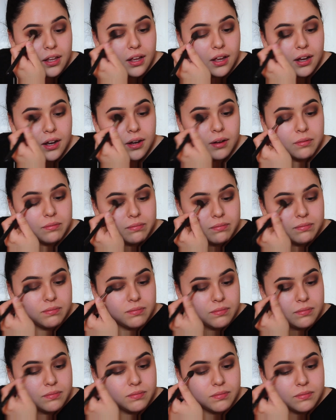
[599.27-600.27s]

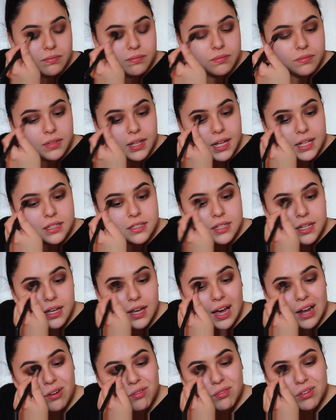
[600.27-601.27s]
That's
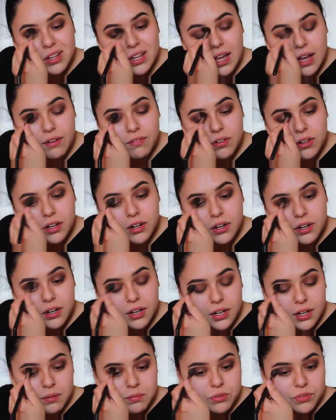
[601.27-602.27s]
it. I don't really have a lot of
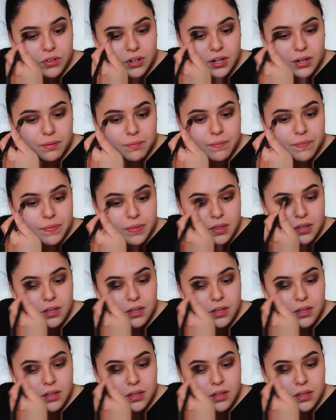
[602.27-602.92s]
nicknames for him